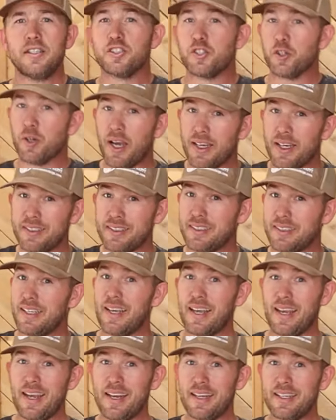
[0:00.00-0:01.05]
So guys,
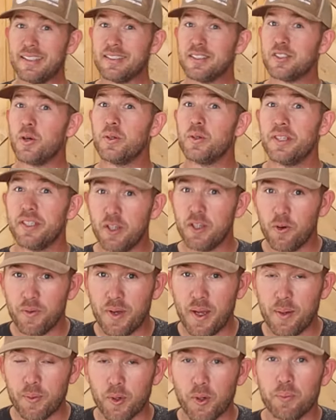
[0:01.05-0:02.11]
it is only
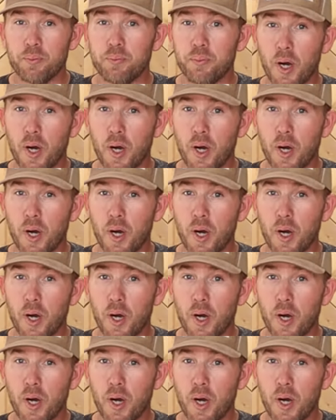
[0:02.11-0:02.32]
November,